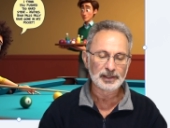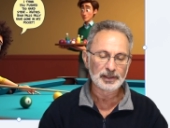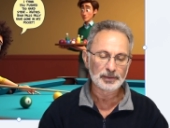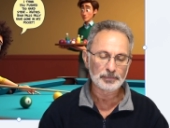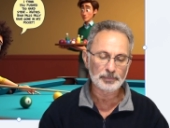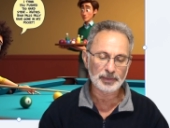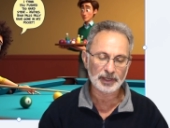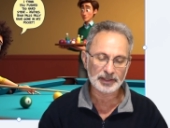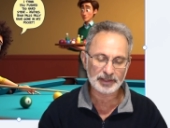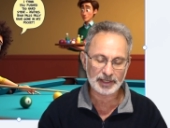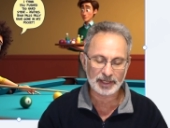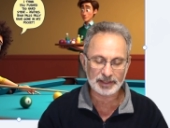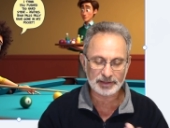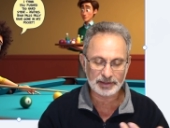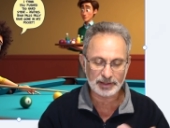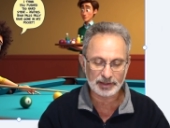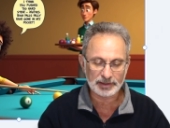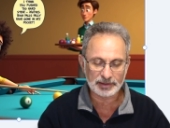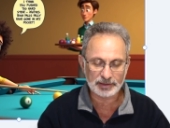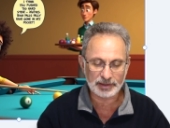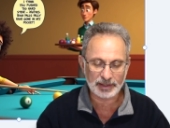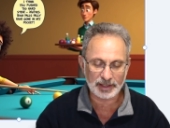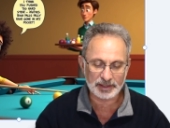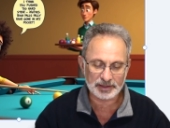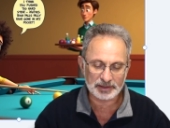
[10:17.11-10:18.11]
but that
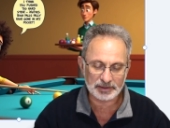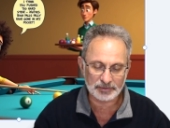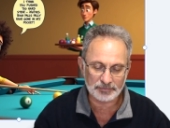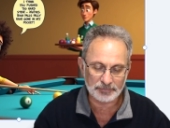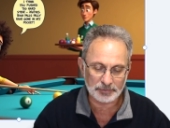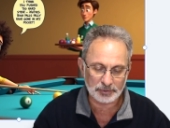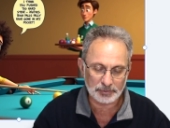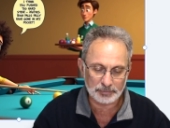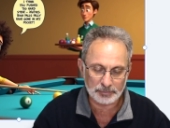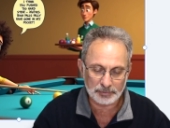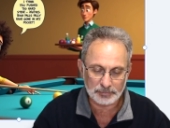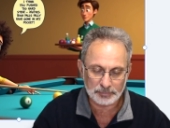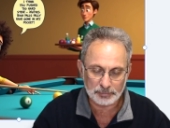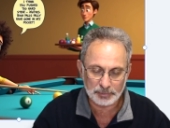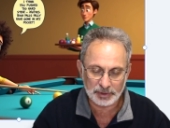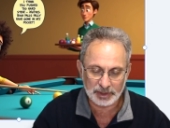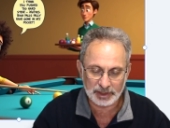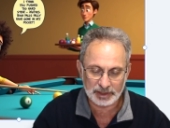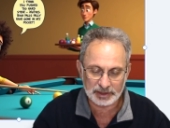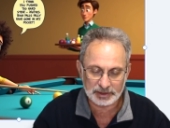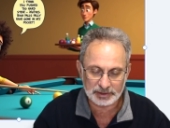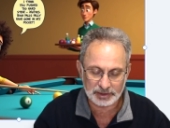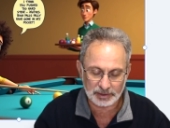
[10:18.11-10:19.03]
takes a few minutes.